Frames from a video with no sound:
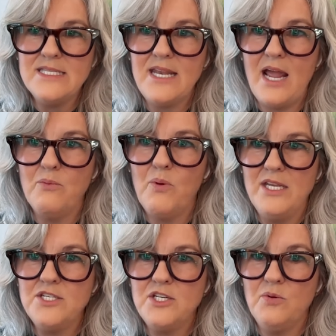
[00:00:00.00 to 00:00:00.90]
as the
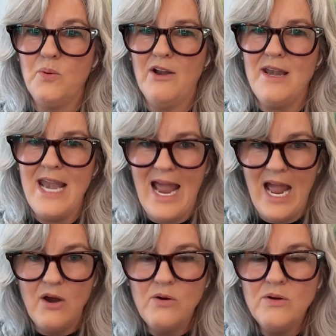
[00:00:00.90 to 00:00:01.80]
place that I went
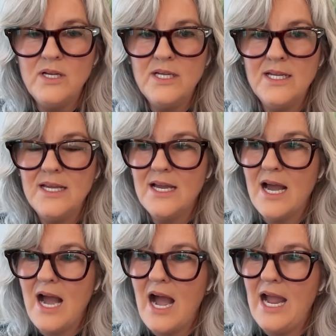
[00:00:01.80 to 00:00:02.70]
to where now